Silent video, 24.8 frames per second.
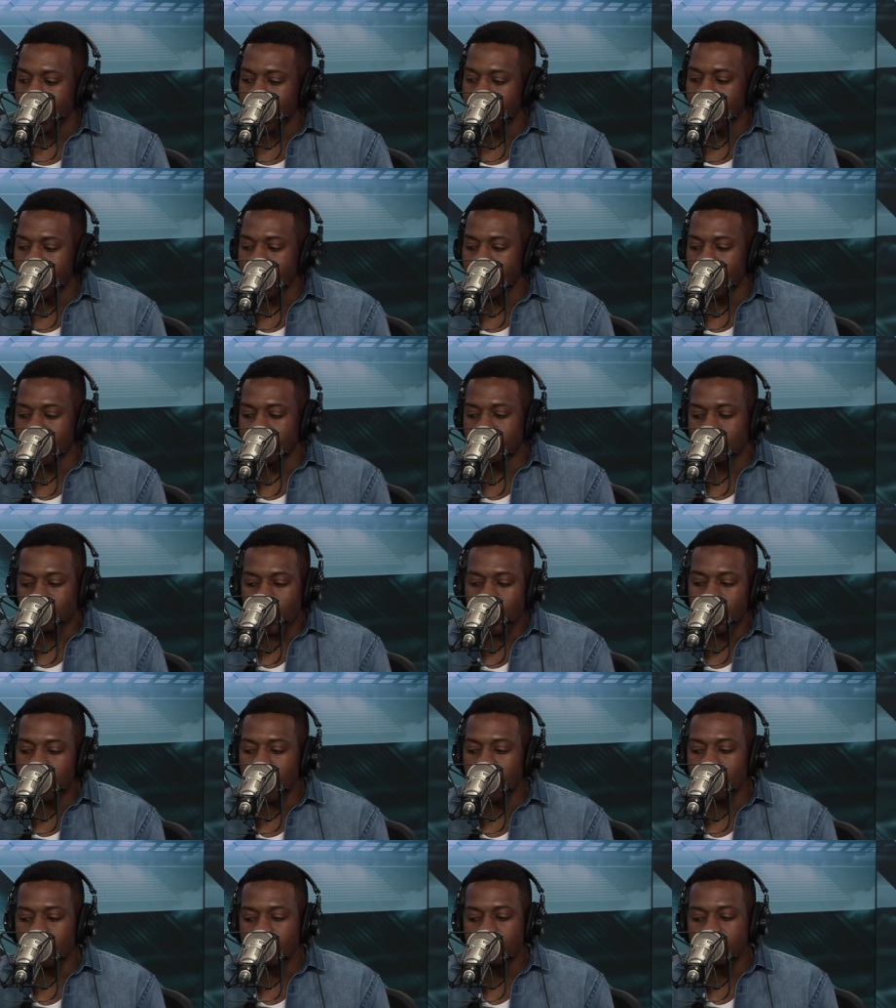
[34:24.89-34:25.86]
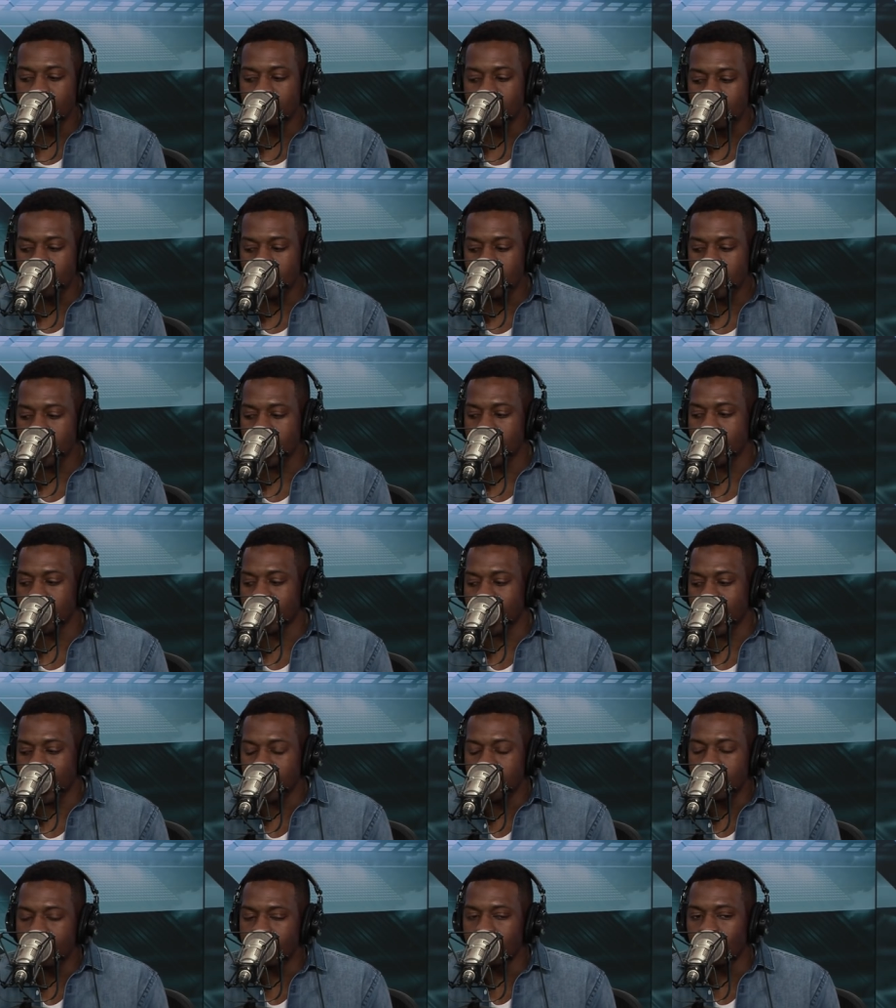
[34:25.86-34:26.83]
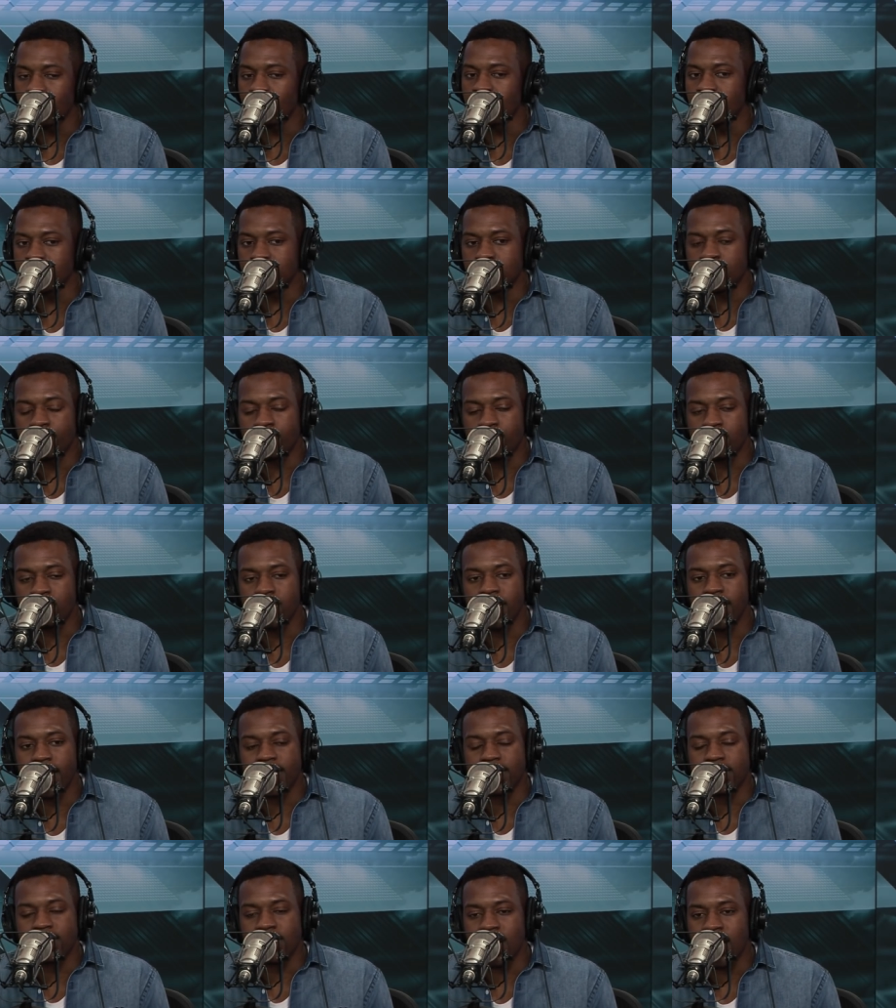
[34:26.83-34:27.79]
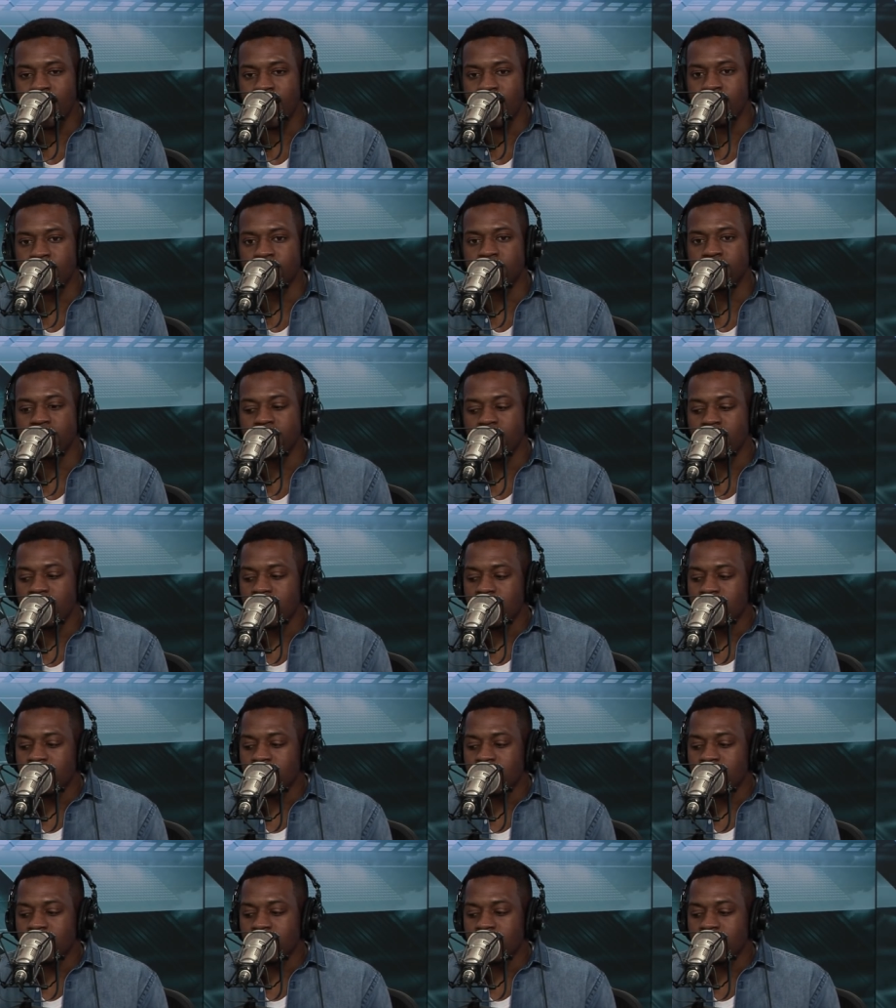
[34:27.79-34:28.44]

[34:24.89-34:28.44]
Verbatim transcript: And, and so I, I do think that even though it wasn't pretty at times,